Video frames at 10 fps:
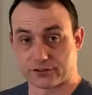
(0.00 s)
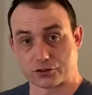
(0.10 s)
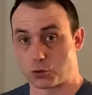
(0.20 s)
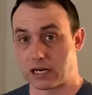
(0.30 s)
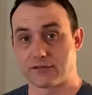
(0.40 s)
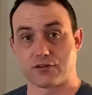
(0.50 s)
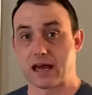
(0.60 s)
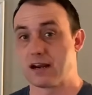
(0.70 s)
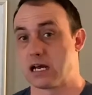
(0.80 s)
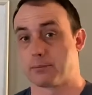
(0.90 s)
So whatever
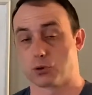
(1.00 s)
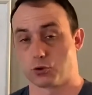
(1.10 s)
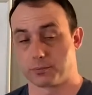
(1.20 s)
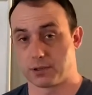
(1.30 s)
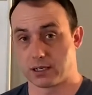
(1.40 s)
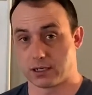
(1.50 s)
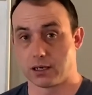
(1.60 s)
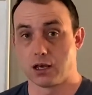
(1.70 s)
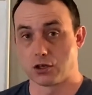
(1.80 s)
that number would be,